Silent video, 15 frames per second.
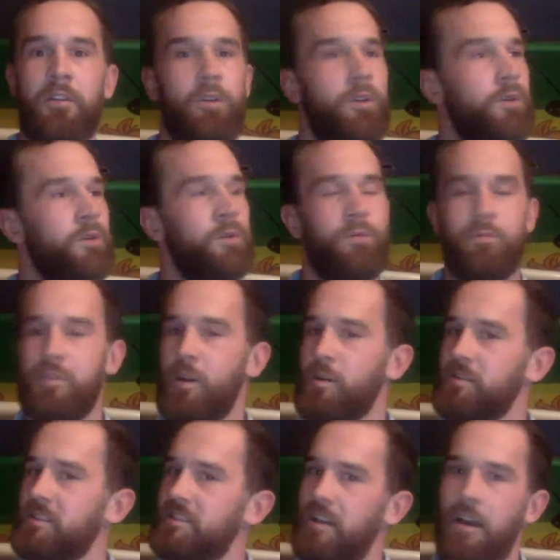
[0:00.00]
who knows
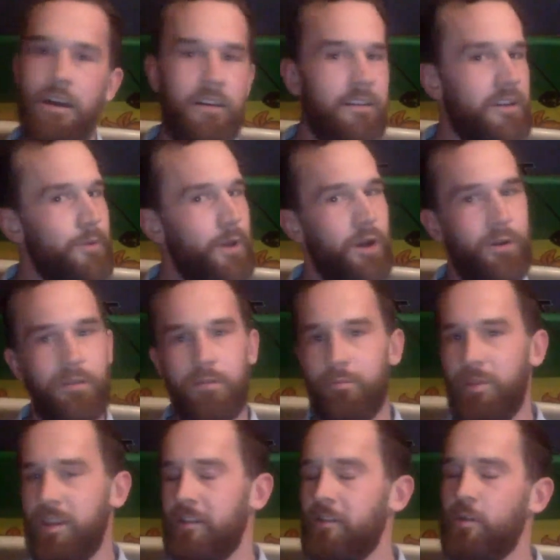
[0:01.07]
a ton about
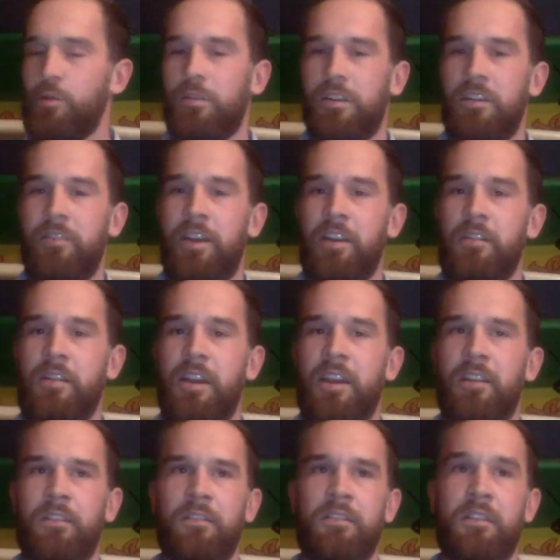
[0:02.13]
being a Google Innovator.
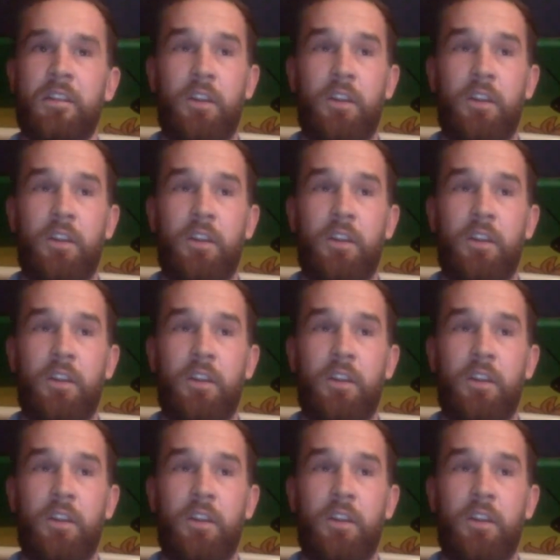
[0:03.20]
And